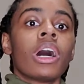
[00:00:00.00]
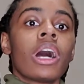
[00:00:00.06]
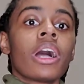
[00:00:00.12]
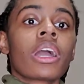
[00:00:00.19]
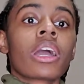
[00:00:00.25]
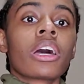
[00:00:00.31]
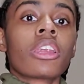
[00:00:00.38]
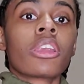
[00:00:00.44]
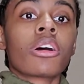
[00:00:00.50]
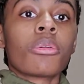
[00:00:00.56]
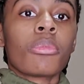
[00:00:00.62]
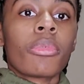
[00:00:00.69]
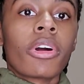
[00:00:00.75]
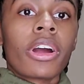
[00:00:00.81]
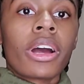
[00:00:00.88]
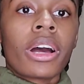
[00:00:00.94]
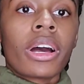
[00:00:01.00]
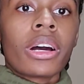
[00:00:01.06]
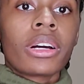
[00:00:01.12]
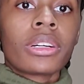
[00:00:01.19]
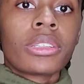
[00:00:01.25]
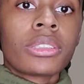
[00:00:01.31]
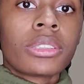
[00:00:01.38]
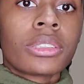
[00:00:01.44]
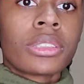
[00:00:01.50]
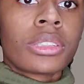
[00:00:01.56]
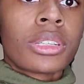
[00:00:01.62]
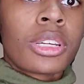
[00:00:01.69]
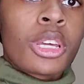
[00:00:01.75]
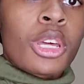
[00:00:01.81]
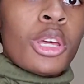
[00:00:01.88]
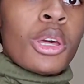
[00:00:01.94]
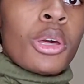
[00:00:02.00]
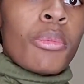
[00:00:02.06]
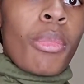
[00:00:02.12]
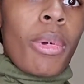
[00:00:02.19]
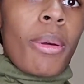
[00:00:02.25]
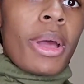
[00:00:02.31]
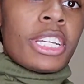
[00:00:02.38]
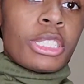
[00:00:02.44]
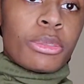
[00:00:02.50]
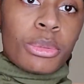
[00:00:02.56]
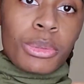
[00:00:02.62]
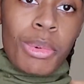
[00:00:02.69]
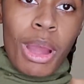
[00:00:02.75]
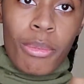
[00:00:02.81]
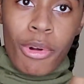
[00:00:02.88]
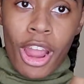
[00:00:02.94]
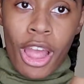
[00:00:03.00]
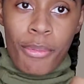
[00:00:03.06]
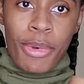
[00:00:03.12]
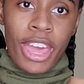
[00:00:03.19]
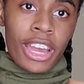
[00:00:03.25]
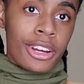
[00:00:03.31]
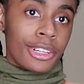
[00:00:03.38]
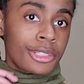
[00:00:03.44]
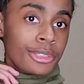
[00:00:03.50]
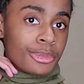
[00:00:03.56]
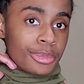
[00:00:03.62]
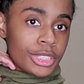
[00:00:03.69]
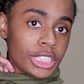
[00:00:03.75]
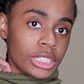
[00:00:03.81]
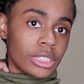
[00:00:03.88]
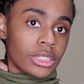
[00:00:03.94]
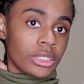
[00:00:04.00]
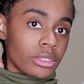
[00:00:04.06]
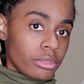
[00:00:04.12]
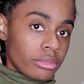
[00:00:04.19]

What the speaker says: I don't got no bra. Maybe I should put my bra back on, but